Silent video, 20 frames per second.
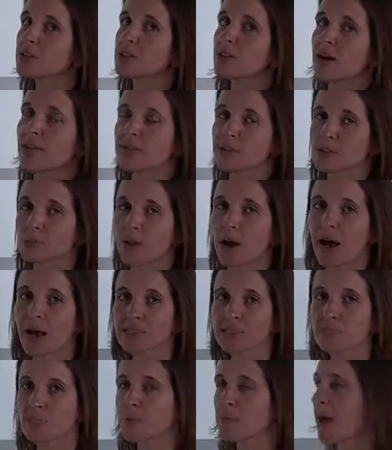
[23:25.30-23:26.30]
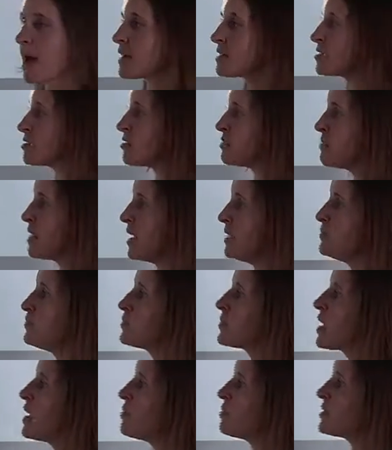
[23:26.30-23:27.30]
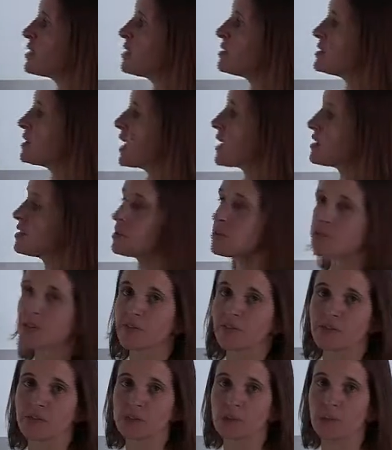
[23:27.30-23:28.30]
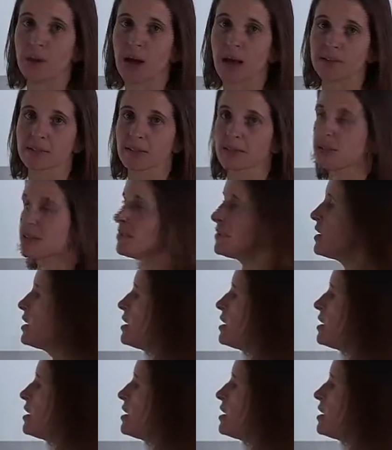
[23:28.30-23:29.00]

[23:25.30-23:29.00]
So I have this possible max or a min, but the second derivative is positive.